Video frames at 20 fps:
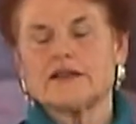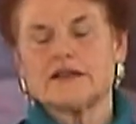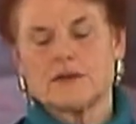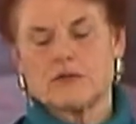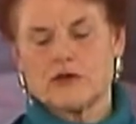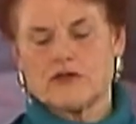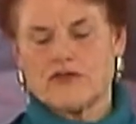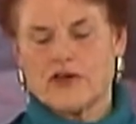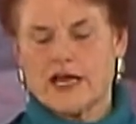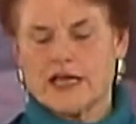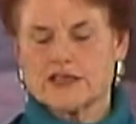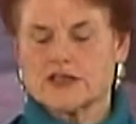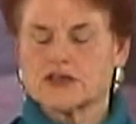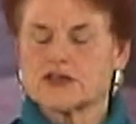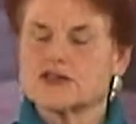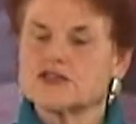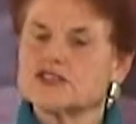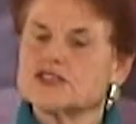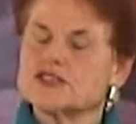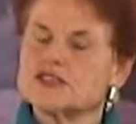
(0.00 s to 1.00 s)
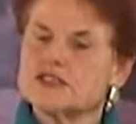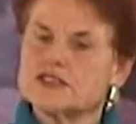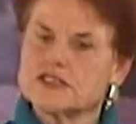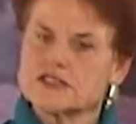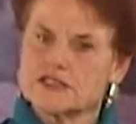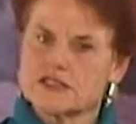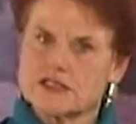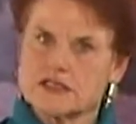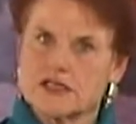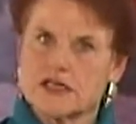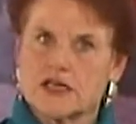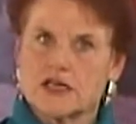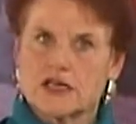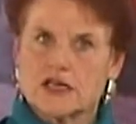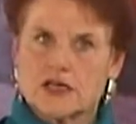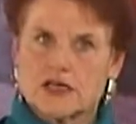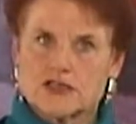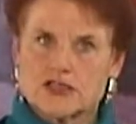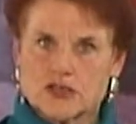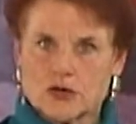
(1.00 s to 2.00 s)
They provide nurses and
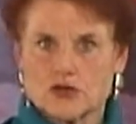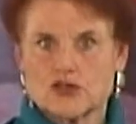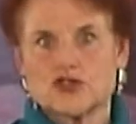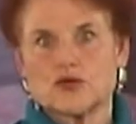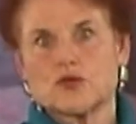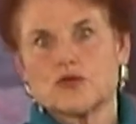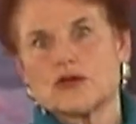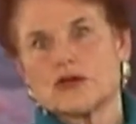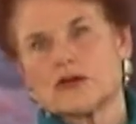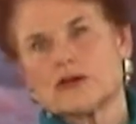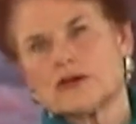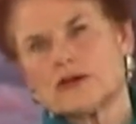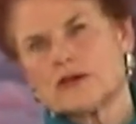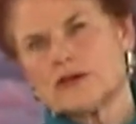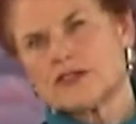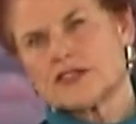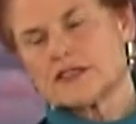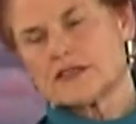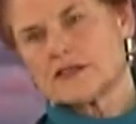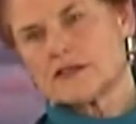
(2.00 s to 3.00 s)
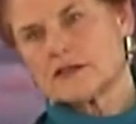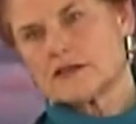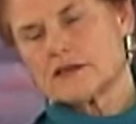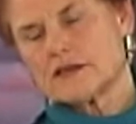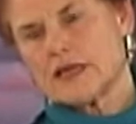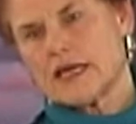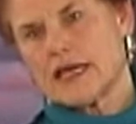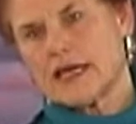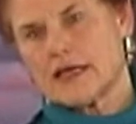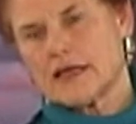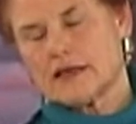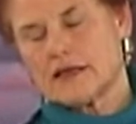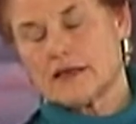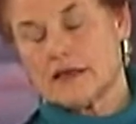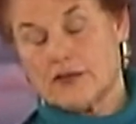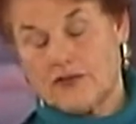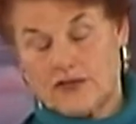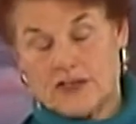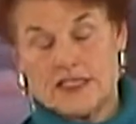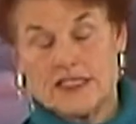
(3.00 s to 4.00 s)
social workers and and
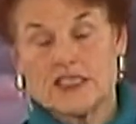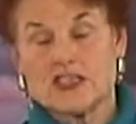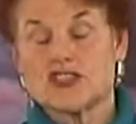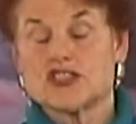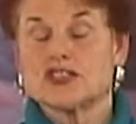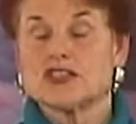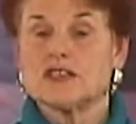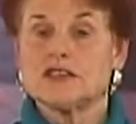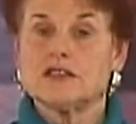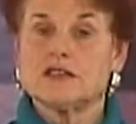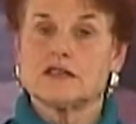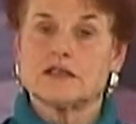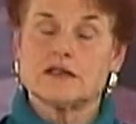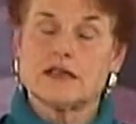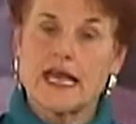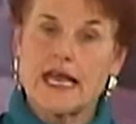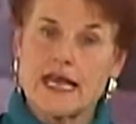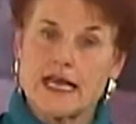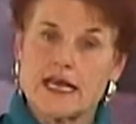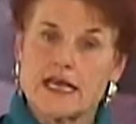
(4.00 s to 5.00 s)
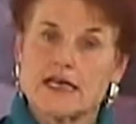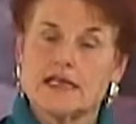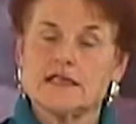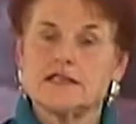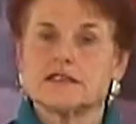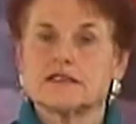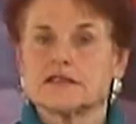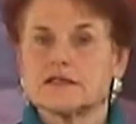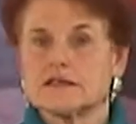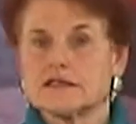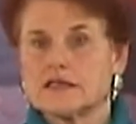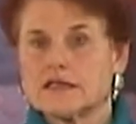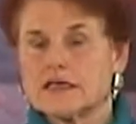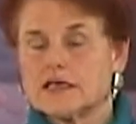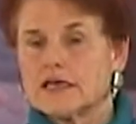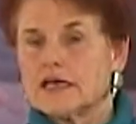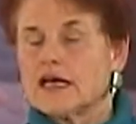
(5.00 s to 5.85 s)
a physician and aides and